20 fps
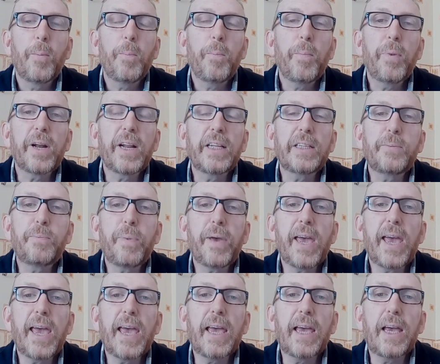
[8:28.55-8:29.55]
but it's
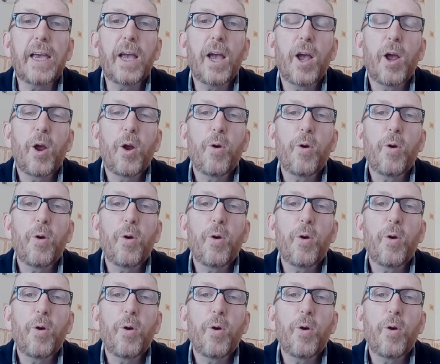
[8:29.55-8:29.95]
being